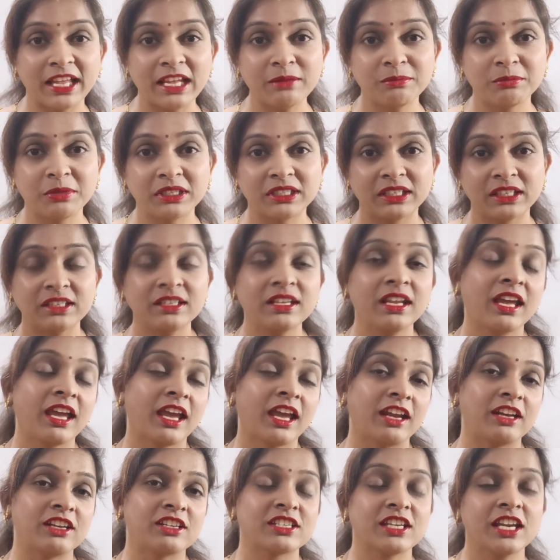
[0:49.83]
button and
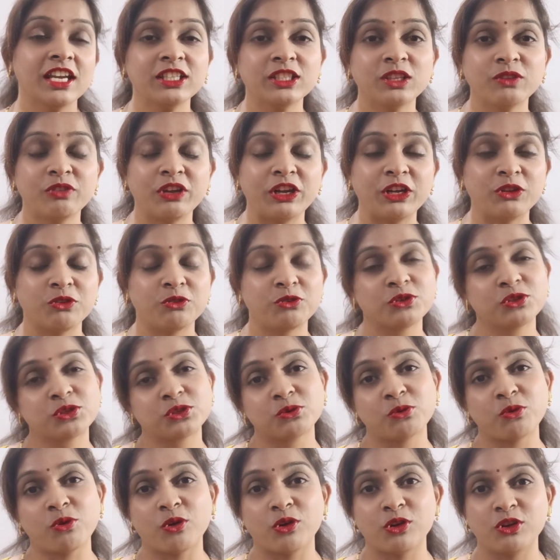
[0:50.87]
share the videos to
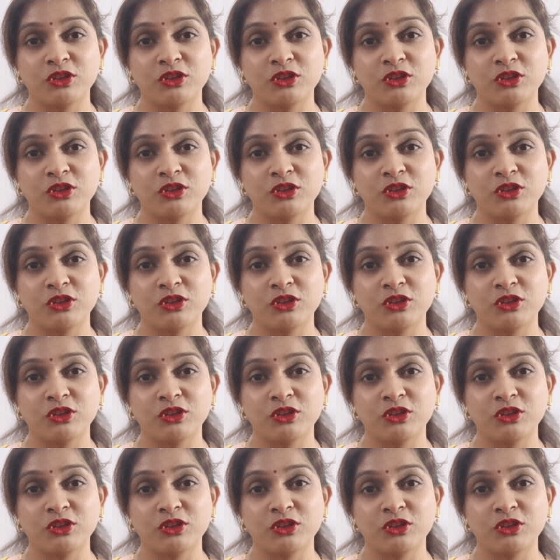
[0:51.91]
all your